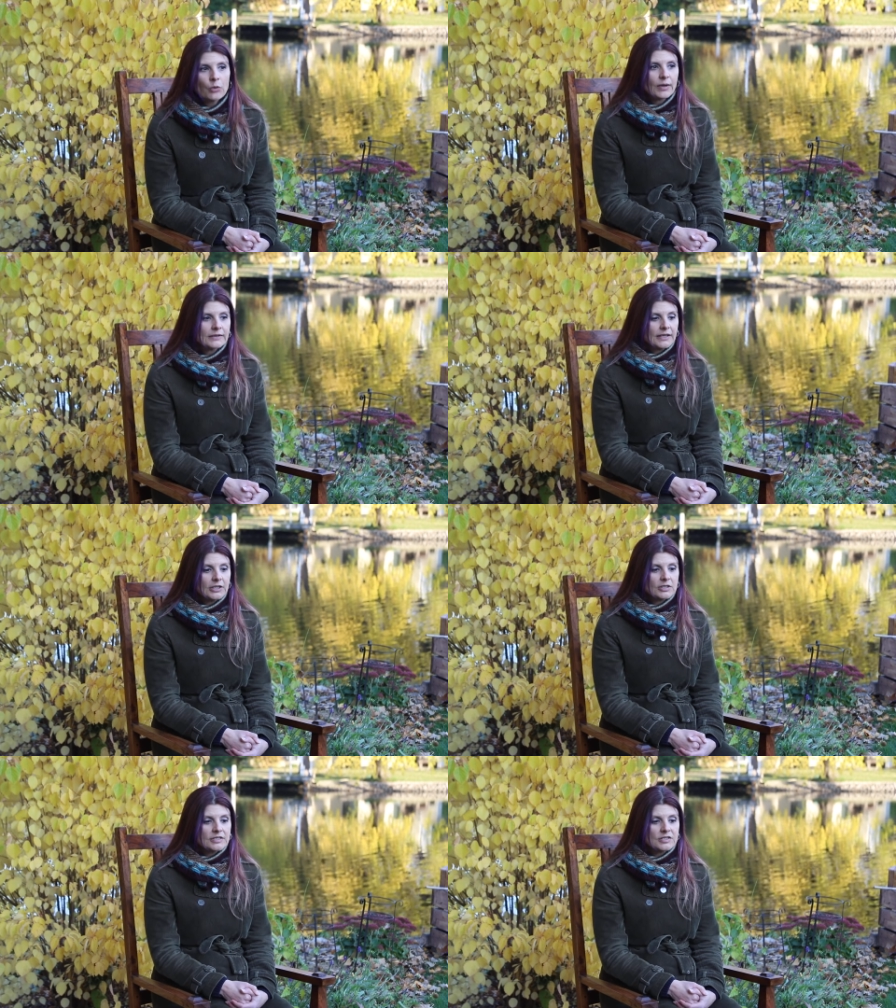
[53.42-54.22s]
Write
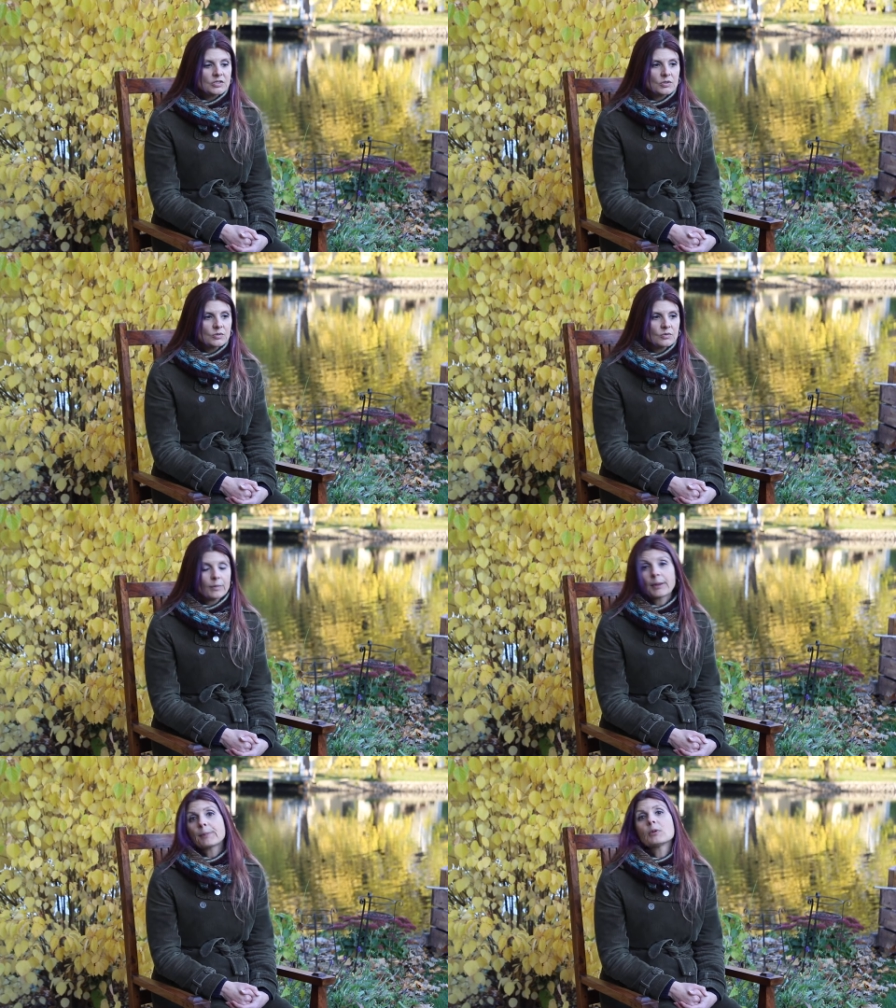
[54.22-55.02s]
letters to
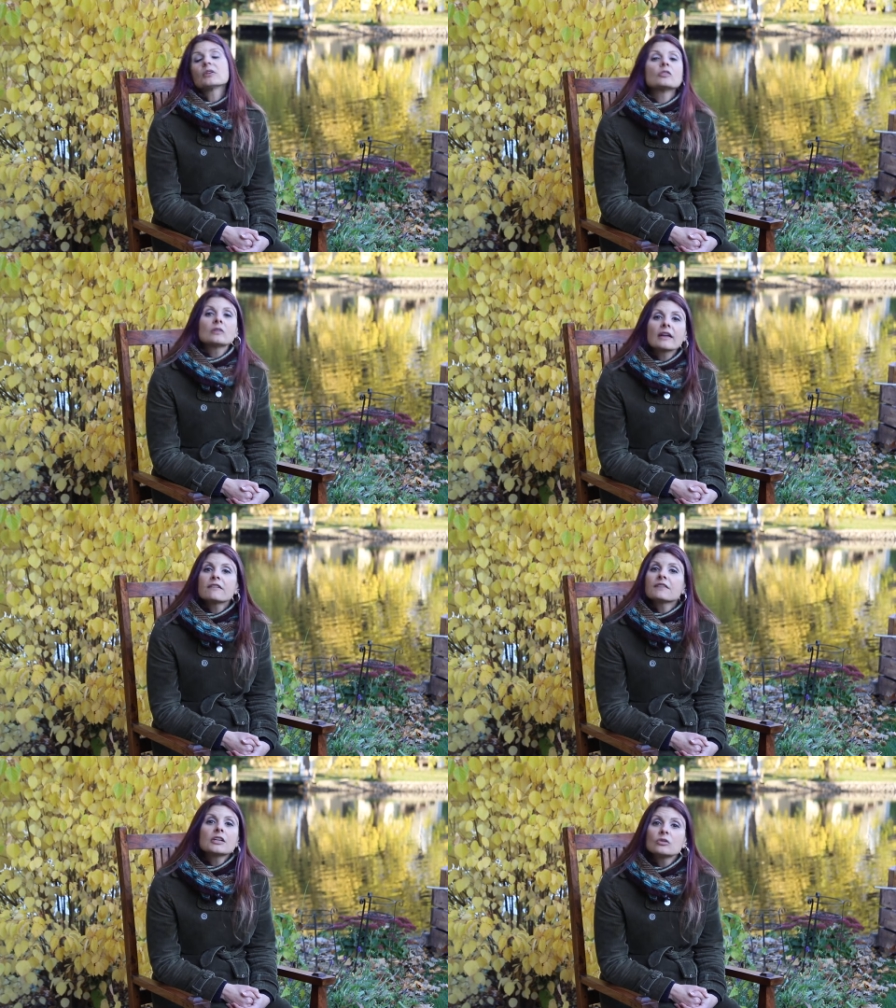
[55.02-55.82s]
the people in your
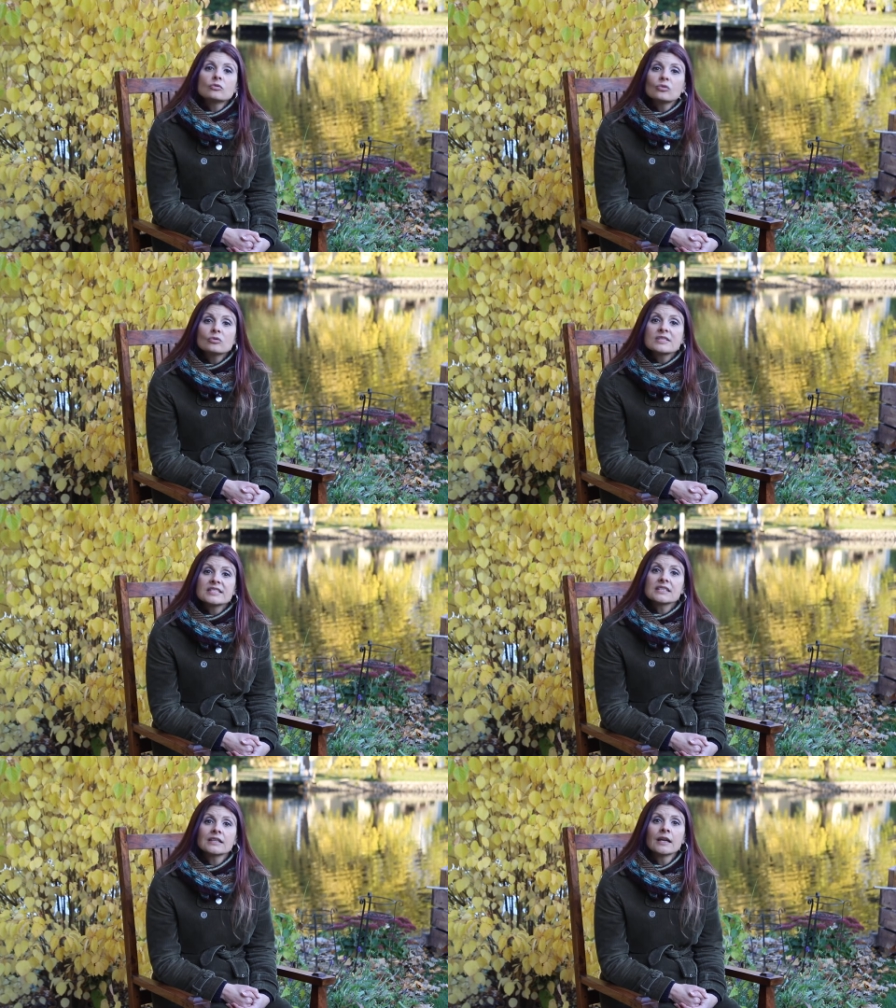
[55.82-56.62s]
life that you do
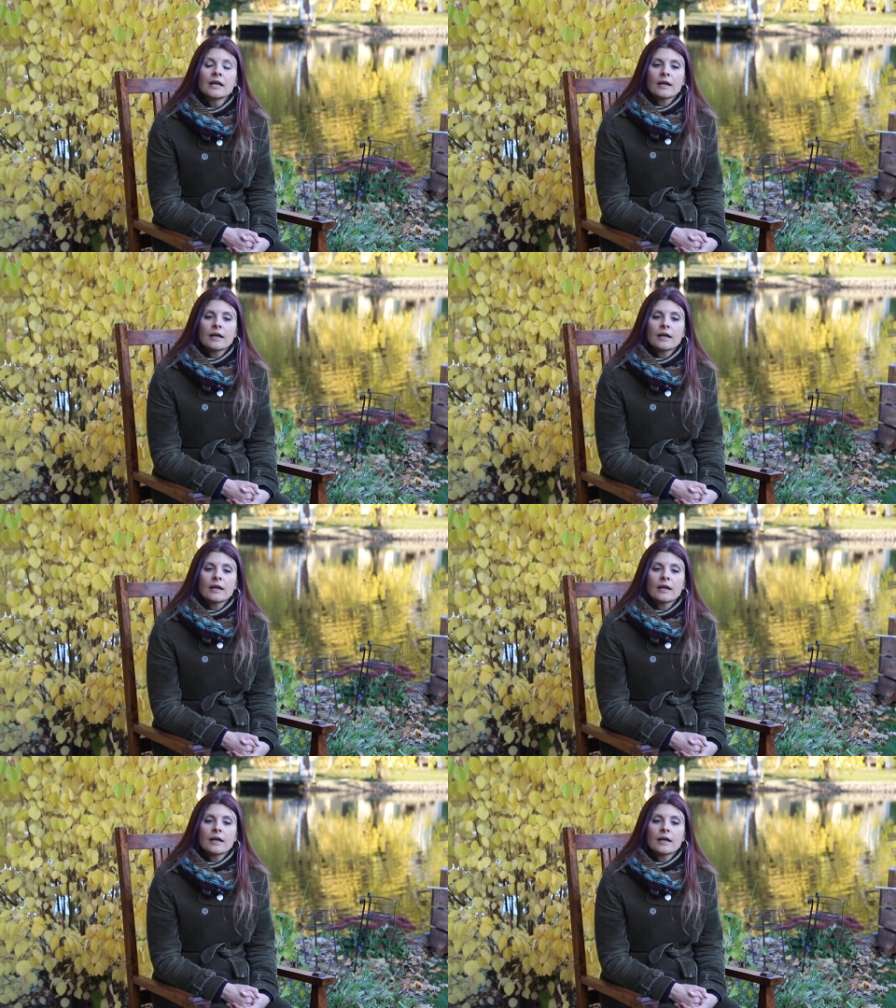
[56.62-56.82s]
see